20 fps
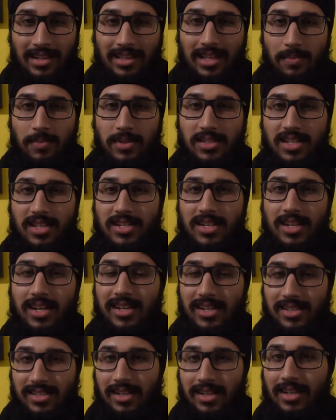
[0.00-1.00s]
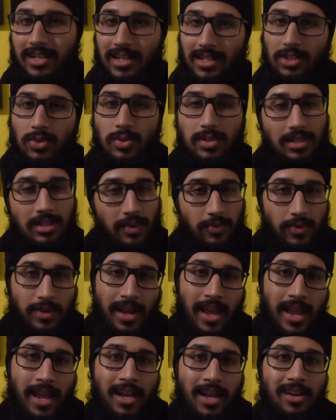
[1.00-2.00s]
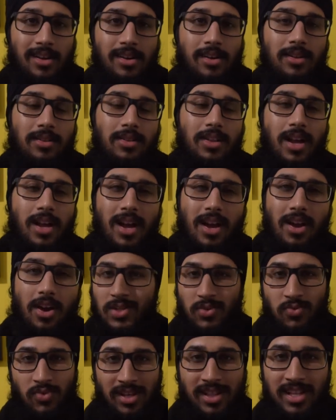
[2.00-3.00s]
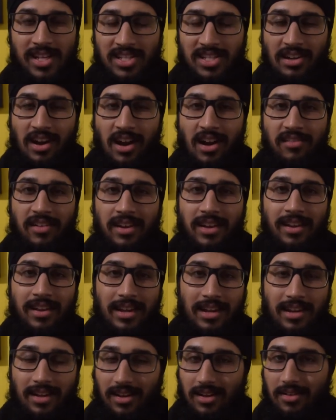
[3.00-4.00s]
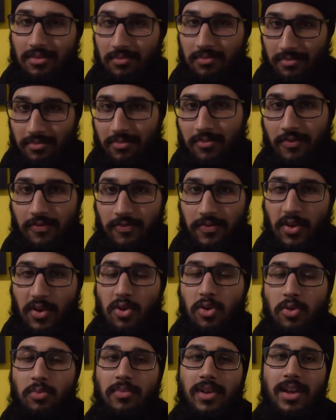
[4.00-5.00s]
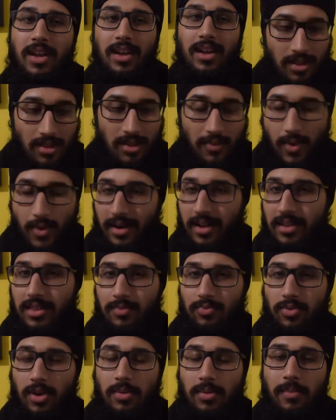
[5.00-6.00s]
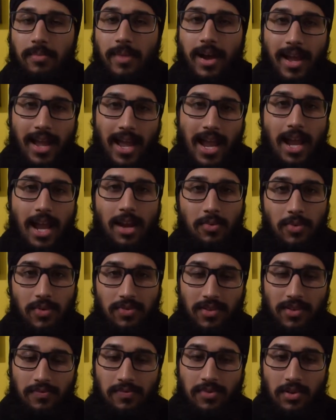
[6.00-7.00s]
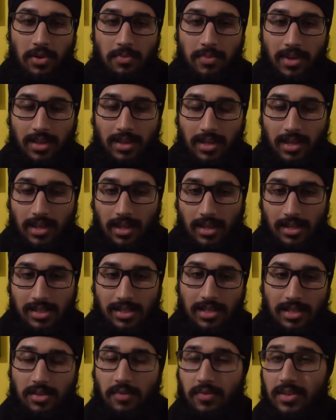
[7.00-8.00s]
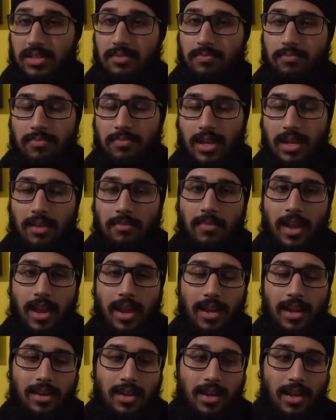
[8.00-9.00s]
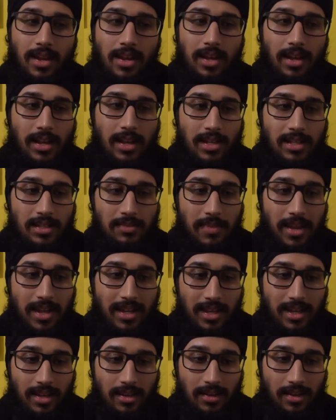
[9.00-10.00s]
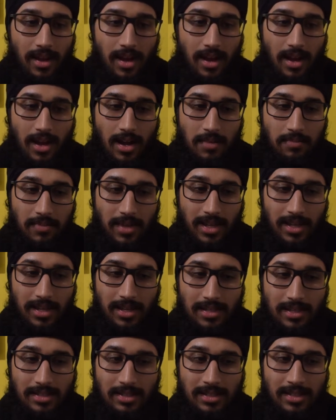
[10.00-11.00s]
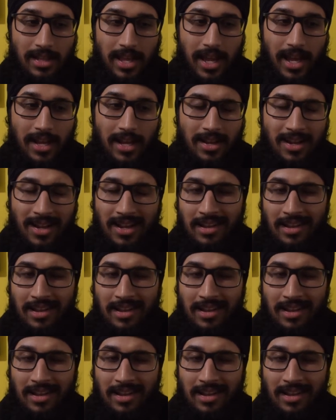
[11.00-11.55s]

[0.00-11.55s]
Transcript: in that position. It doesn't cut to a different angle. It's really jarring in a film. The one other problem I had with the film in the sense of its being made, in its making, is that